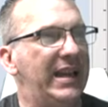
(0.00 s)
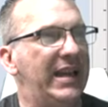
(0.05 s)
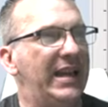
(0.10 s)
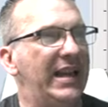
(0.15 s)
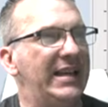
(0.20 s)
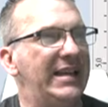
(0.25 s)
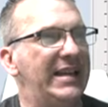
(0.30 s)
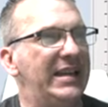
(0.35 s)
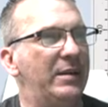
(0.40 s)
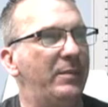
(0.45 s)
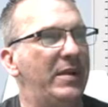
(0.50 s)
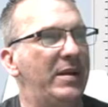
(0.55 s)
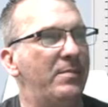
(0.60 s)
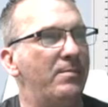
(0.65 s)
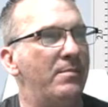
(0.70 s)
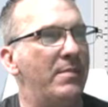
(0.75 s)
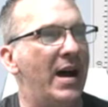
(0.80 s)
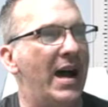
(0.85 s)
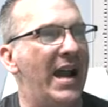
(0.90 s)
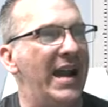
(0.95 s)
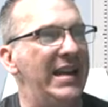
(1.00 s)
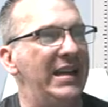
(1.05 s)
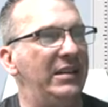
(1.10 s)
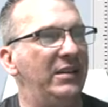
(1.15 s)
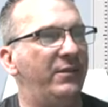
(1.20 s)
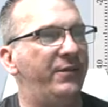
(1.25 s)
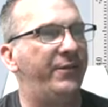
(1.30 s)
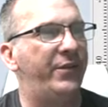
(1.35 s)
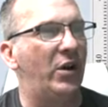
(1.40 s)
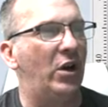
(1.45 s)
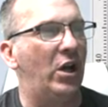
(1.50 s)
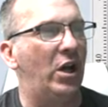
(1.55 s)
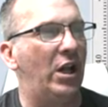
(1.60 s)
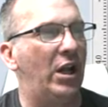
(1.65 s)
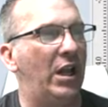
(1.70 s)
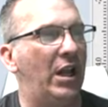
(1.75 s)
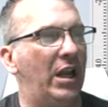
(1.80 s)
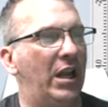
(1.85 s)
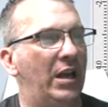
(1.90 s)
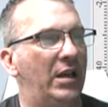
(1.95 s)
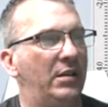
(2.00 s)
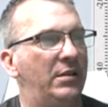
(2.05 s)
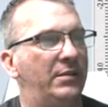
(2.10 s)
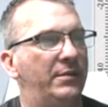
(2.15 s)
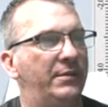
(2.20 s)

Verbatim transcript: I need to be mindful